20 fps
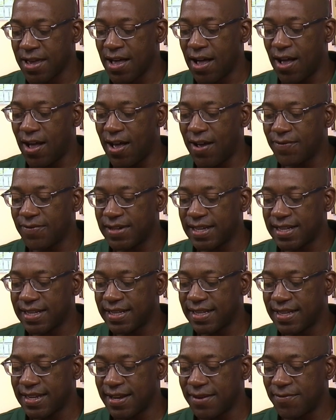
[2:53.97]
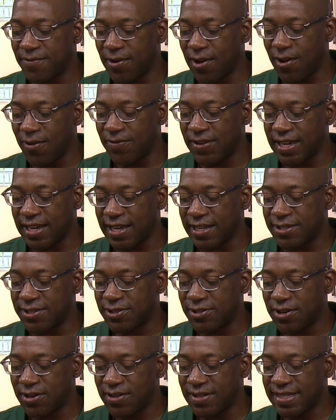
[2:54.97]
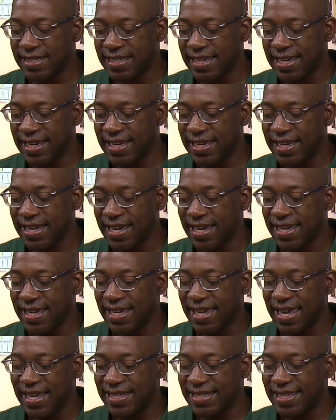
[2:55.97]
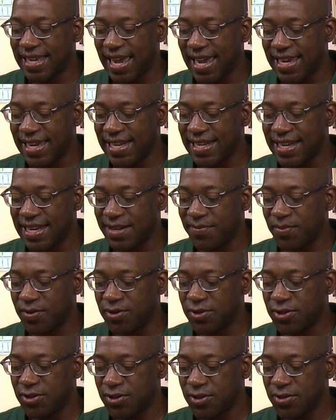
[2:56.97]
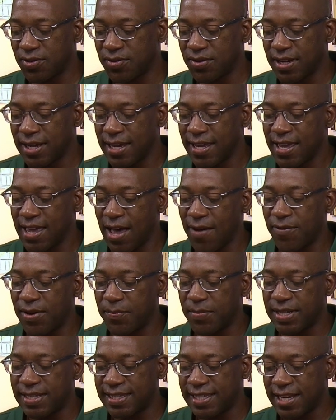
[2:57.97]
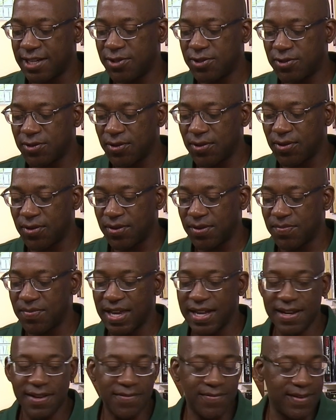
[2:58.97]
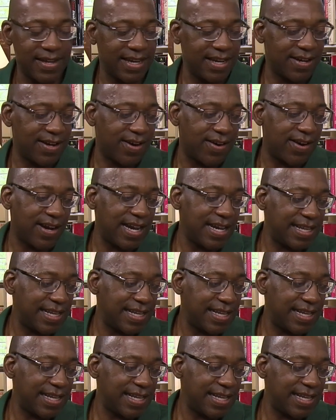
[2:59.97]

often involving uncertainty and taken in pursuit of a potential benefit, all right?